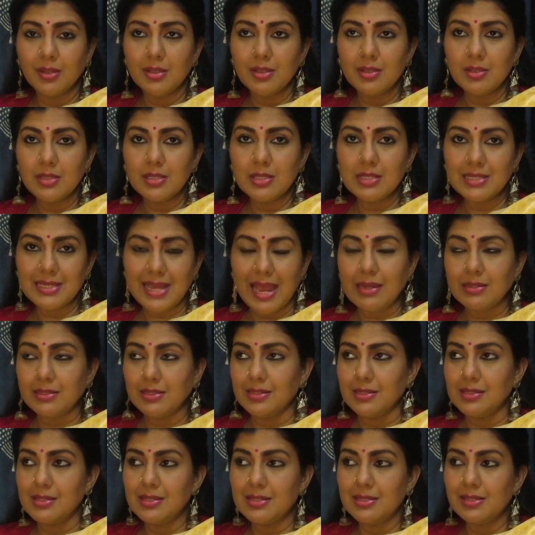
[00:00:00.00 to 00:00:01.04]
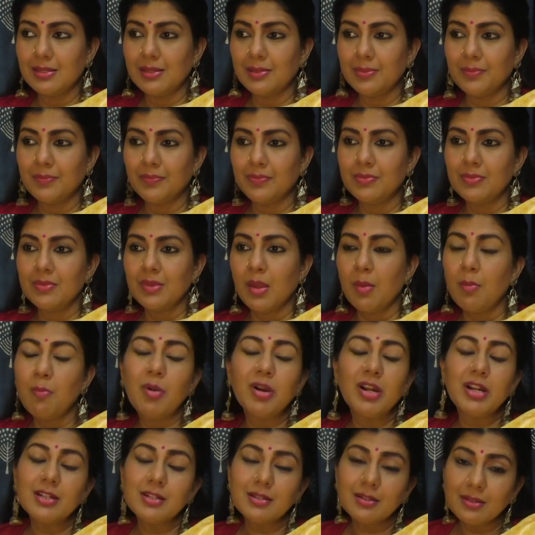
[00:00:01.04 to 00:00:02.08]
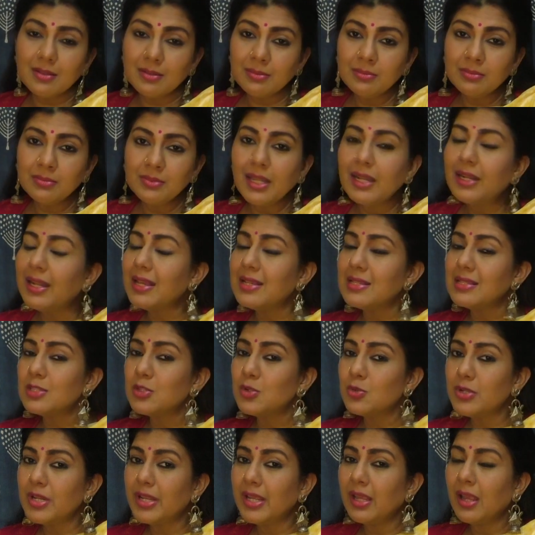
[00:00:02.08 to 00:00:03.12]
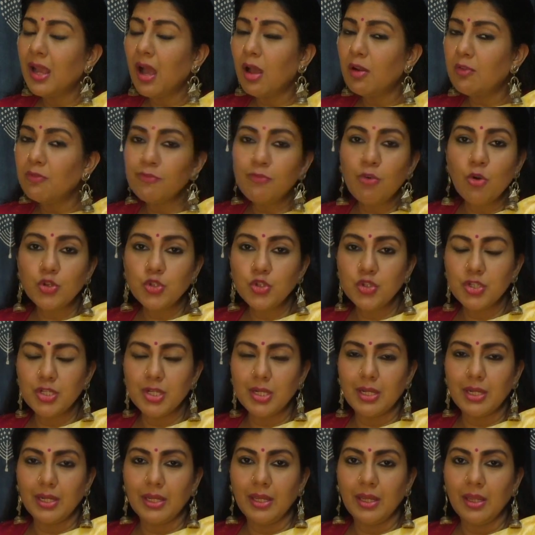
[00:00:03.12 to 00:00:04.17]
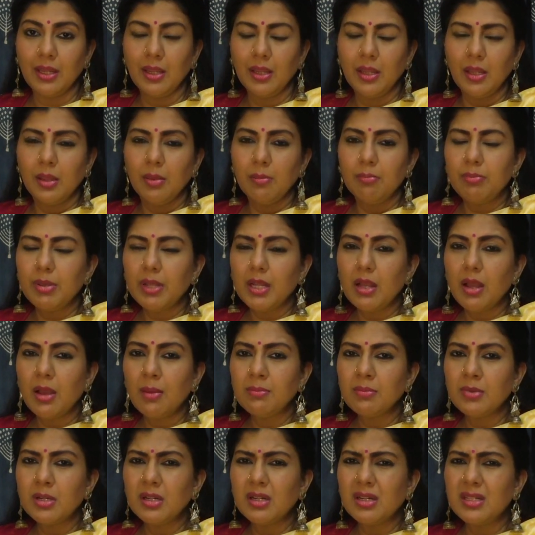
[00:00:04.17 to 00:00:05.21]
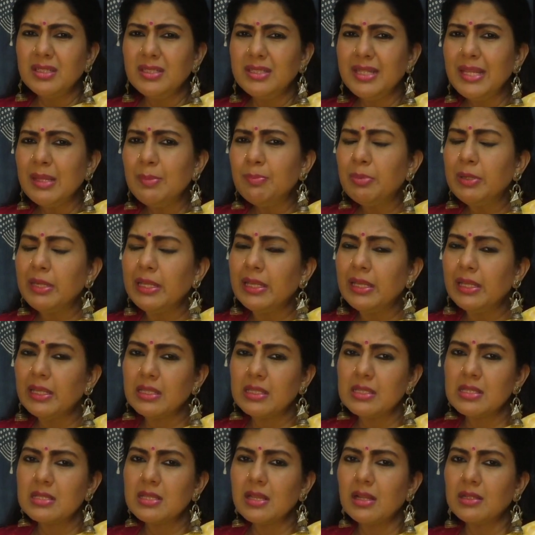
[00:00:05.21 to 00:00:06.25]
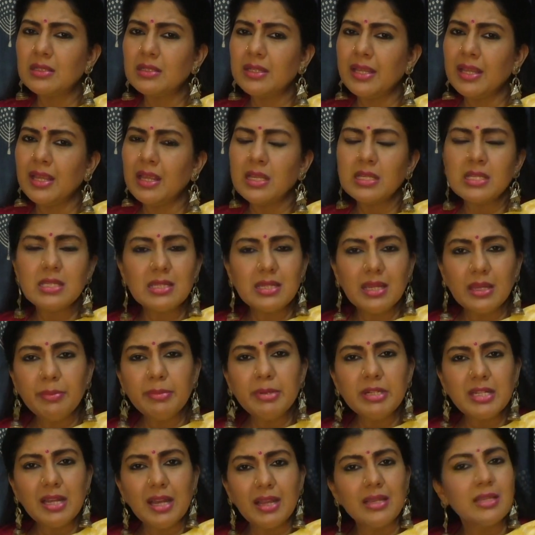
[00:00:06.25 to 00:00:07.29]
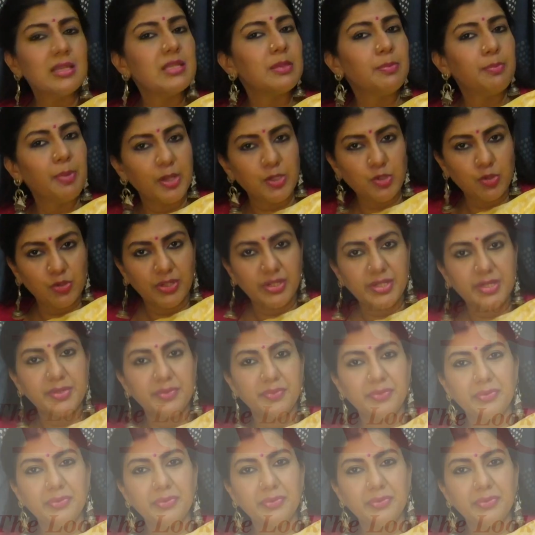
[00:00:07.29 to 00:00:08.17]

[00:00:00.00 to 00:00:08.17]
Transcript: status, but a term that has today unfortunately become a deeply insulting, stigmatized pejorative.